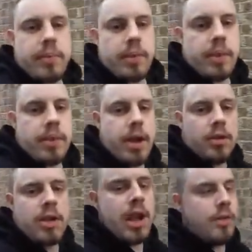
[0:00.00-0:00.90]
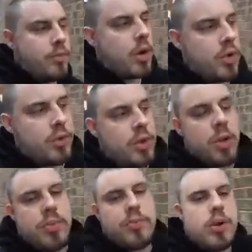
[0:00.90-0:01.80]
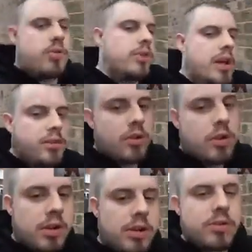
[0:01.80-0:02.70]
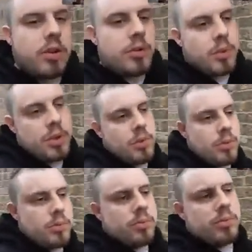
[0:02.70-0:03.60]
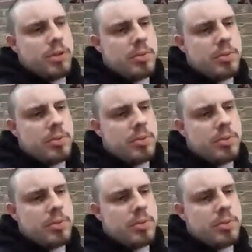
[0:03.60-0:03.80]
Yeah, I don't have rights for the copyrights of that song, and it's like, well, that's a bit